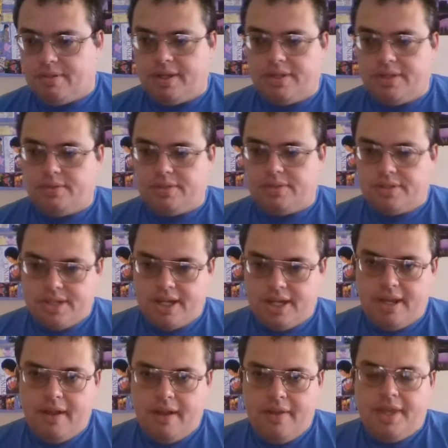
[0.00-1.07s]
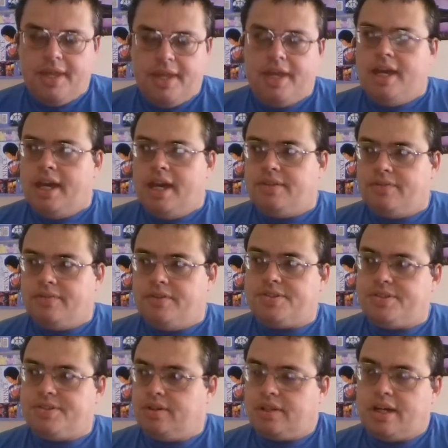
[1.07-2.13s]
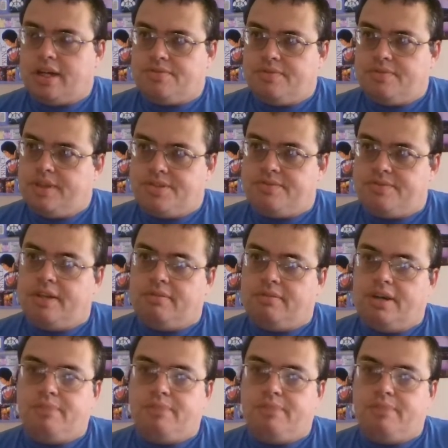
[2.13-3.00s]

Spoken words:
Around the World in a Day. And the first song cuts with that straight away.